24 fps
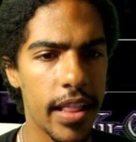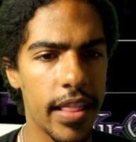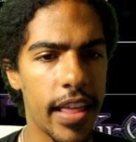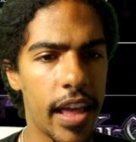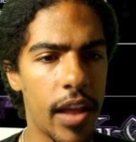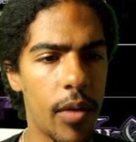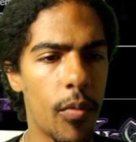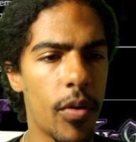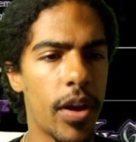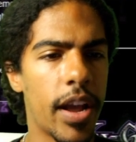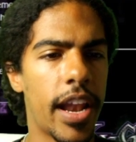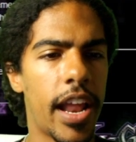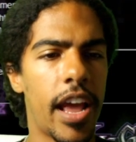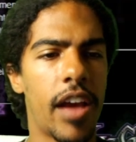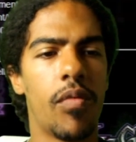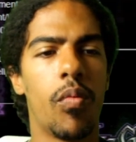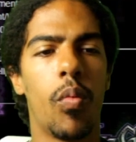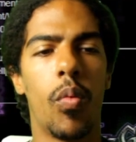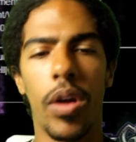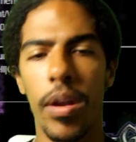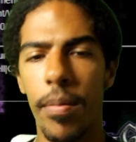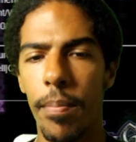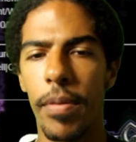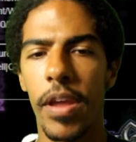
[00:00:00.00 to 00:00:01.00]
Then we're going to have
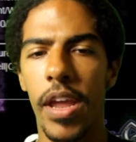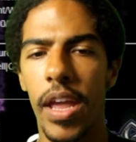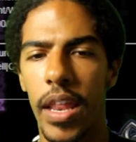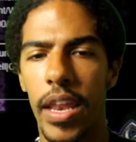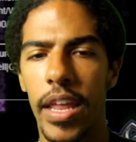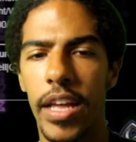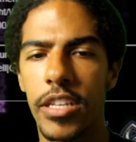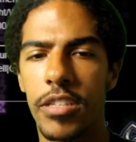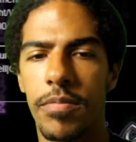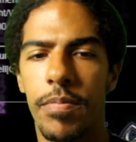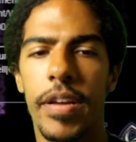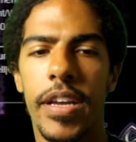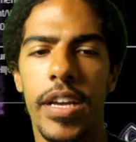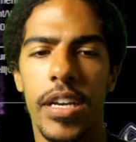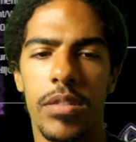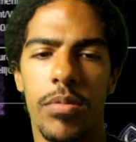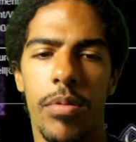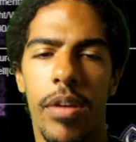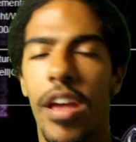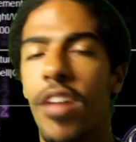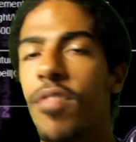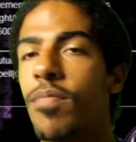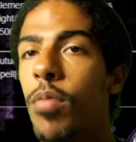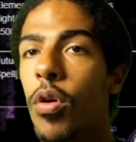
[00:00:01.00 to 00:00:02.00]
1 BLS because
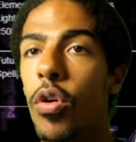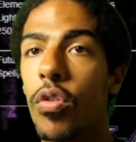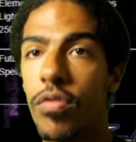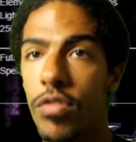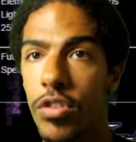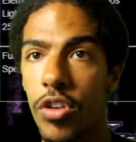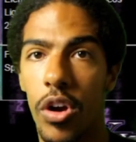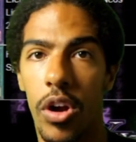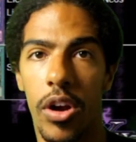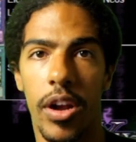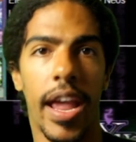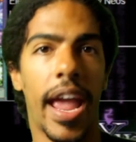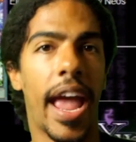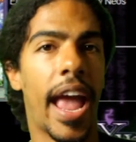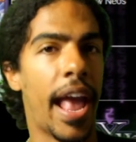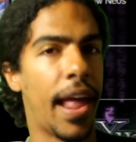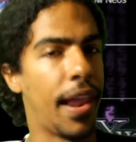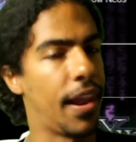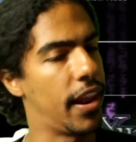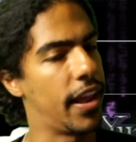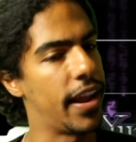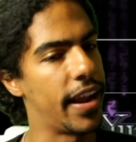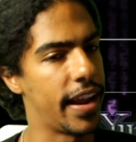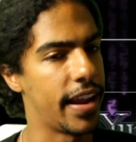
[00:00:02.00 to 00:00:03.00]
we have both Dark
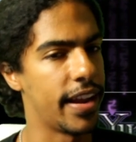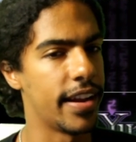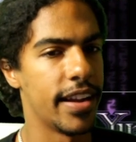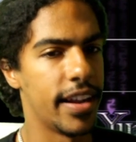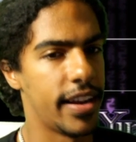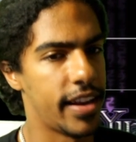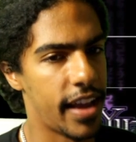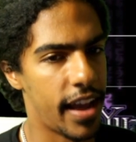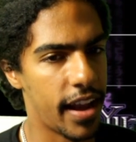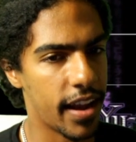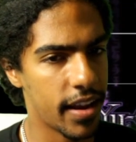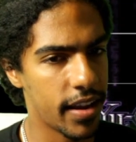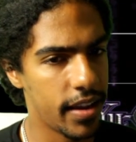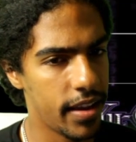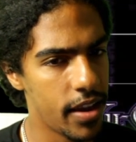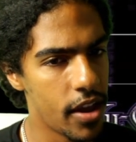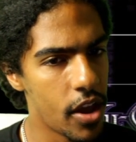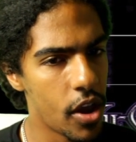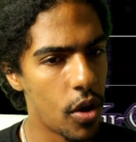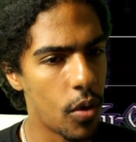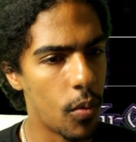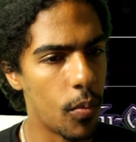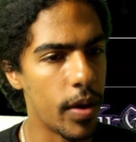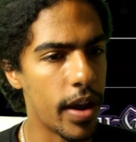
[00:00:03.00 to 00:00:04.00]
and Light in the deck.
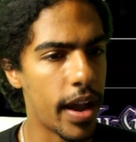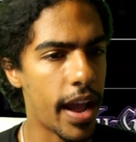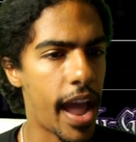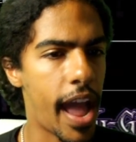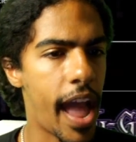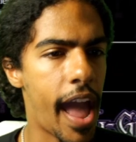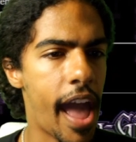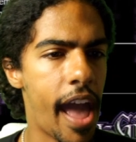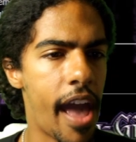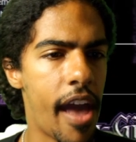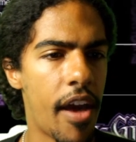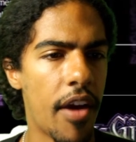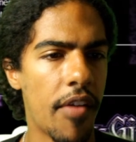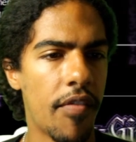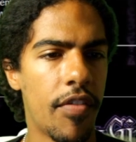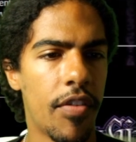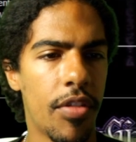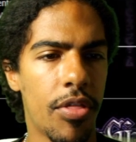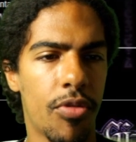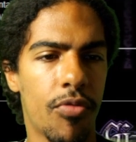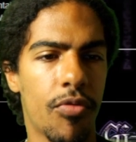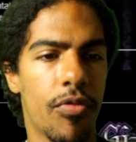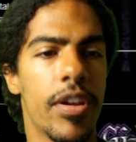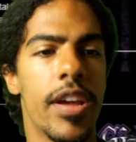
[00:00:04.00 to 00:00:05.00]
We'll have
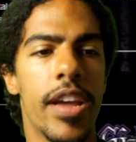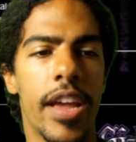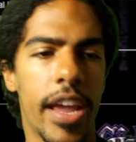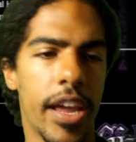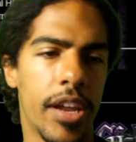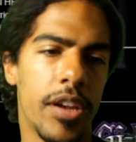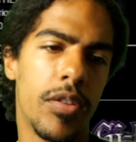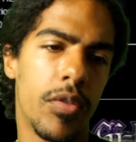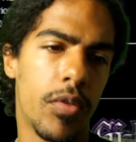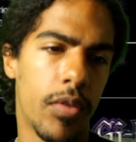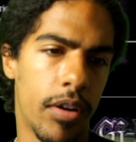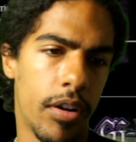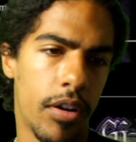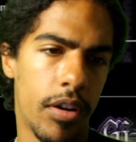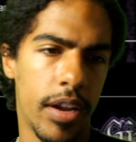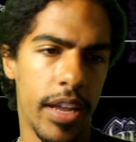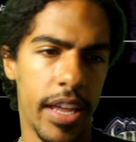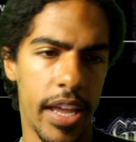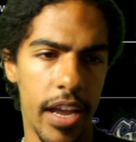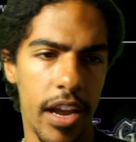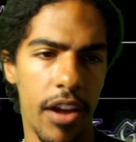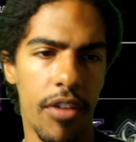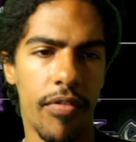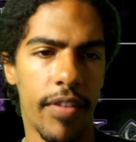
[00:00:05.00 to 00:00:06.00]
3 Gandora
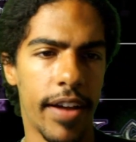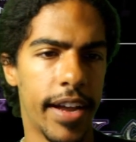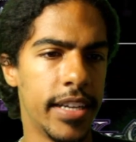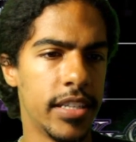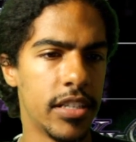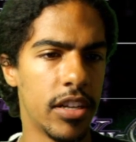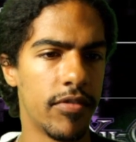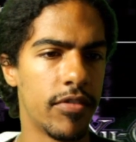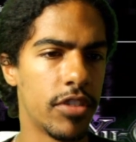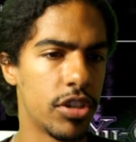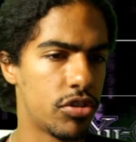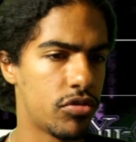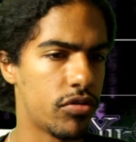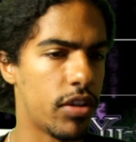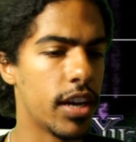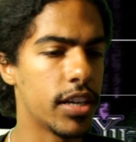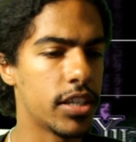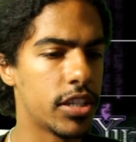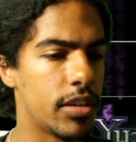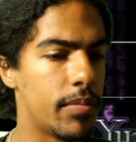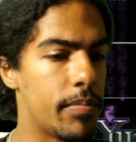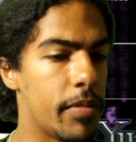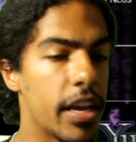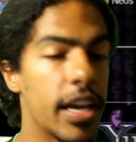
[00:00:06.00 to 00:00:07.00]
Giga Rays of
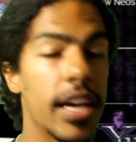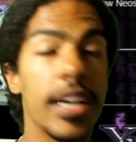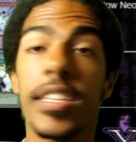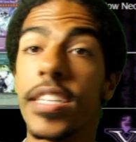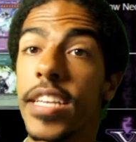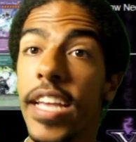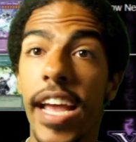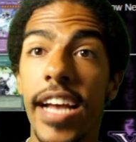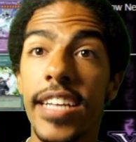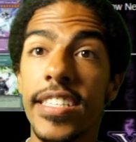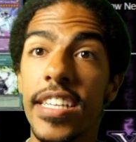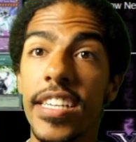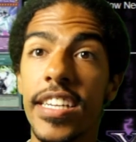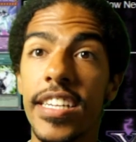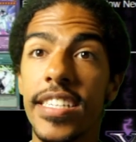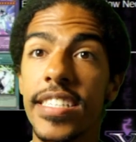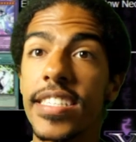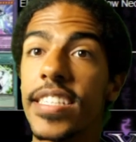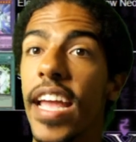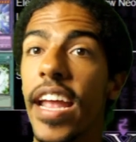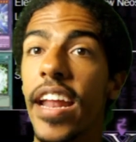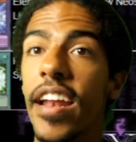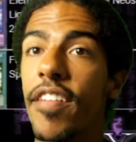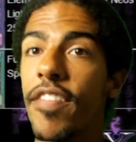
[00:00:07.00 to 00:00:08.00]
Destruction because he has an
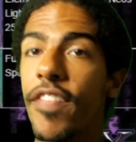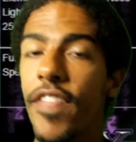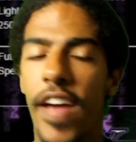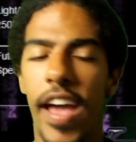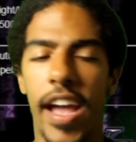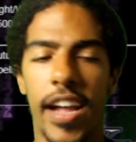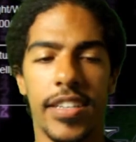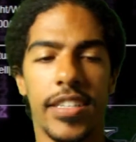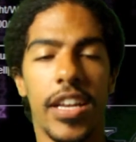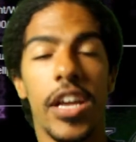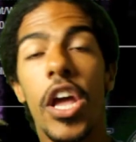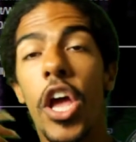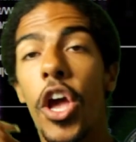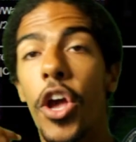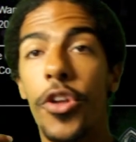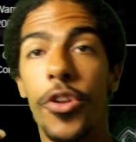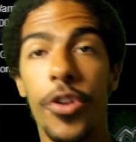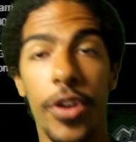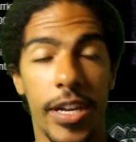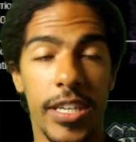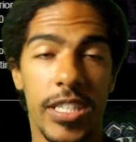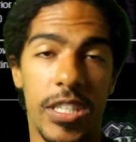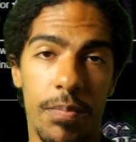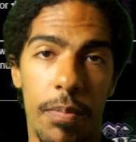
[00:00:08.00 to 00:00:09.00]
insane effect.
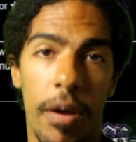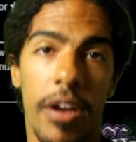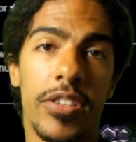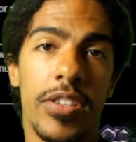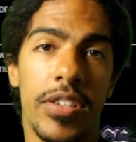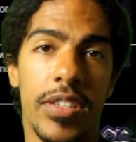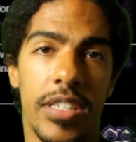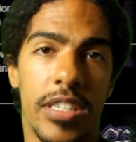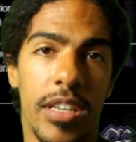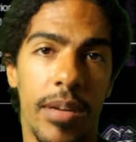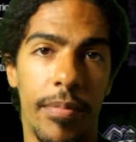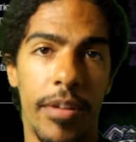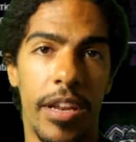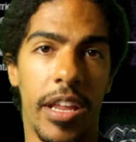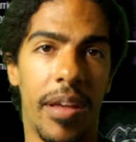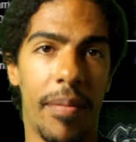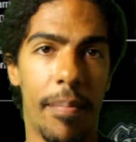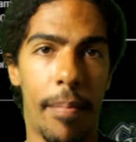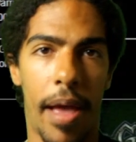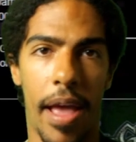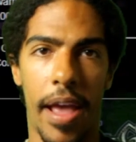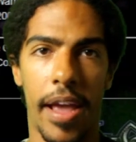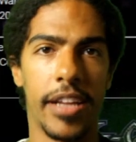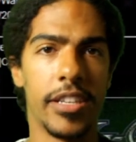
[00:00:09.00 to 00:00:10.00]
You can special summon
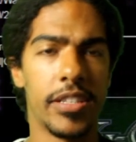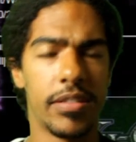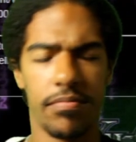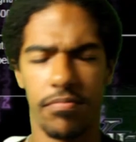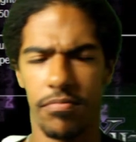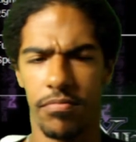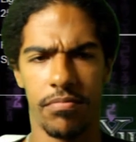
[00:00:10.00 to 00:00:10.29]
him by,